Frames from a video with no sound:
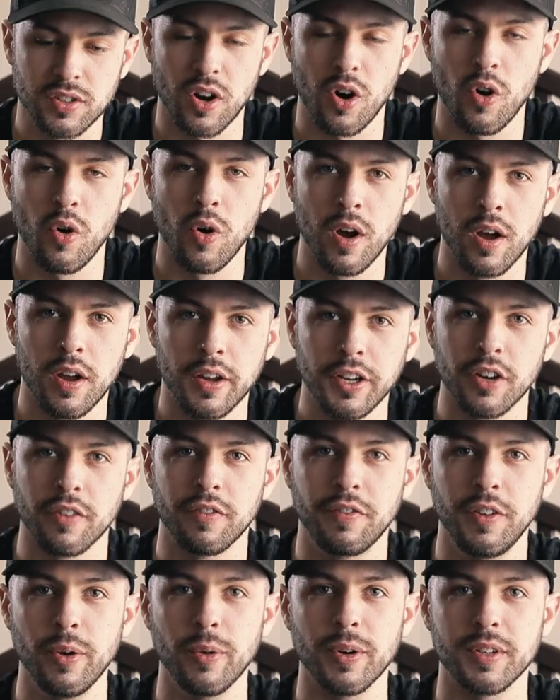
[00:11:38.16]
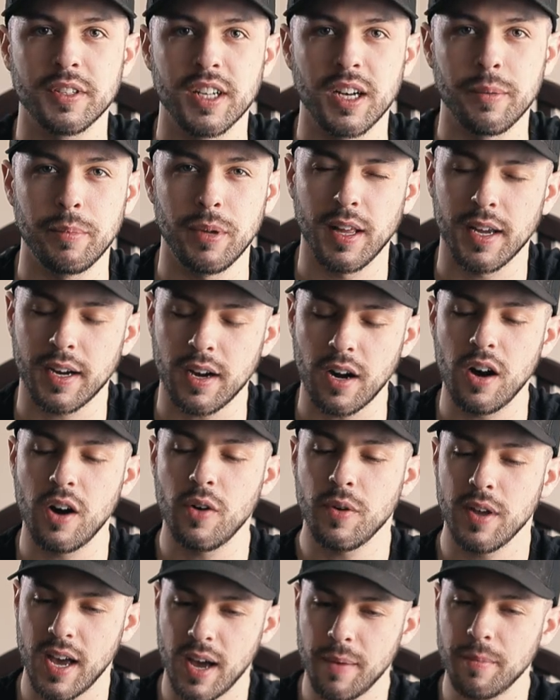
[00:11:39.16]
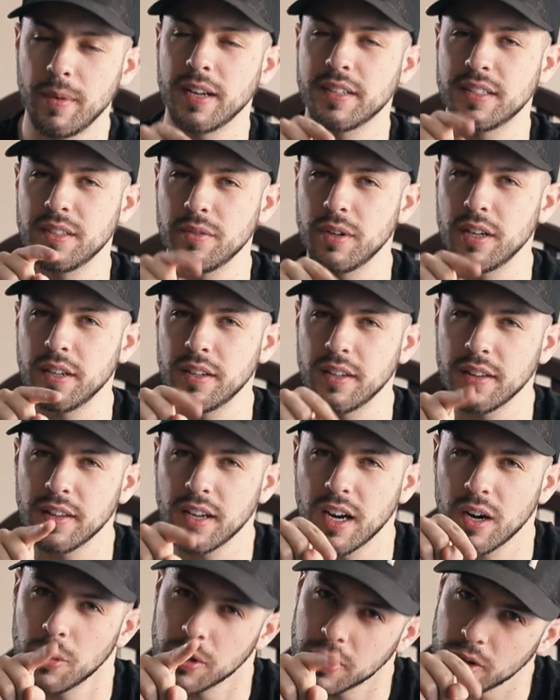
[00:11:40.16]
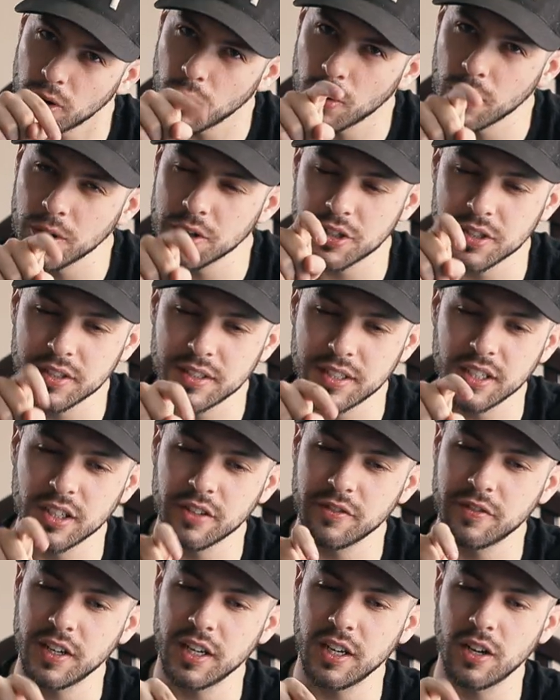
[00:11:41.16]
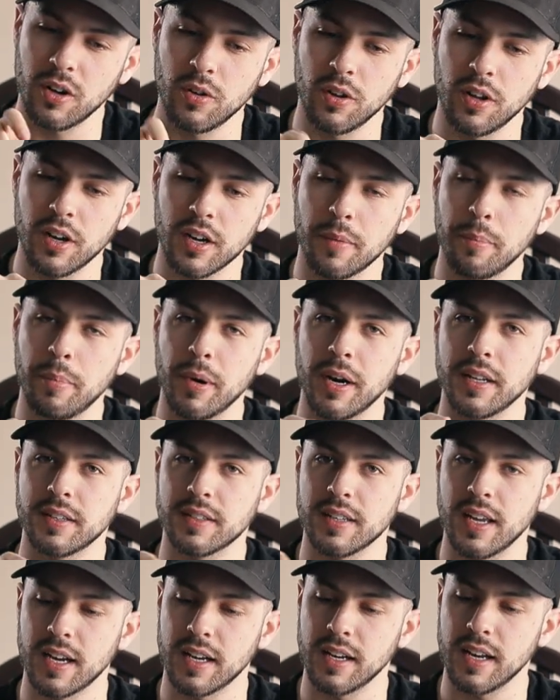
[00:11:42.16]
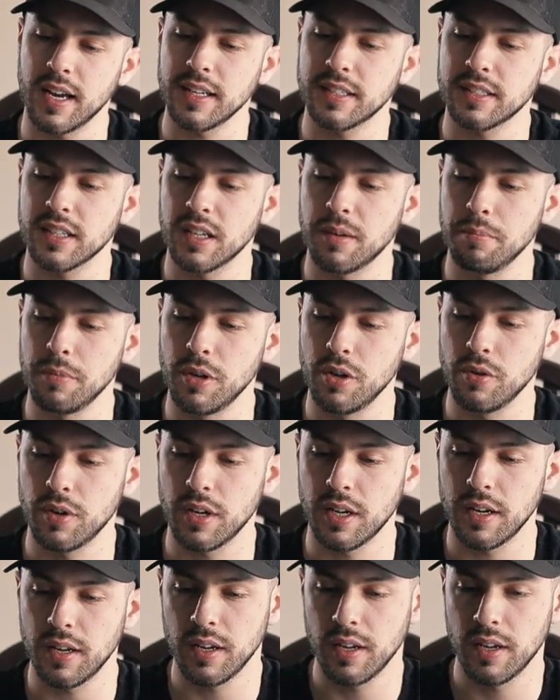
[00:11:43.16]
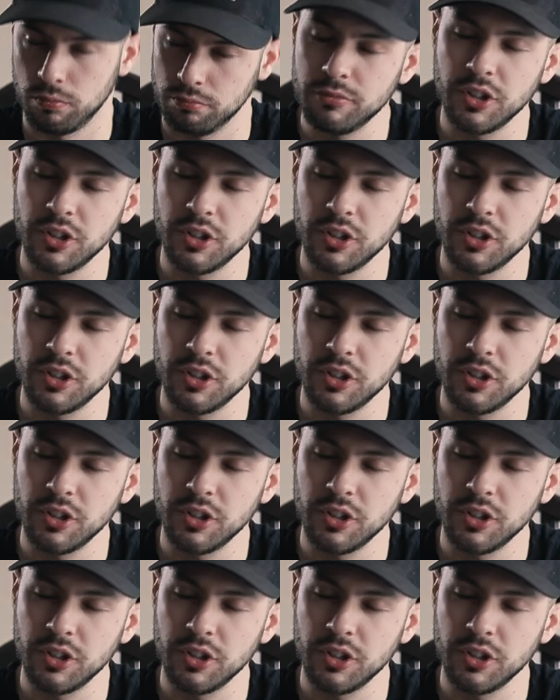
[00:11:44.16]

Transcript: So your viewer is gonna be like, oh yeah, I see what he did there with the orange and teal video look, but it's like nice and muted.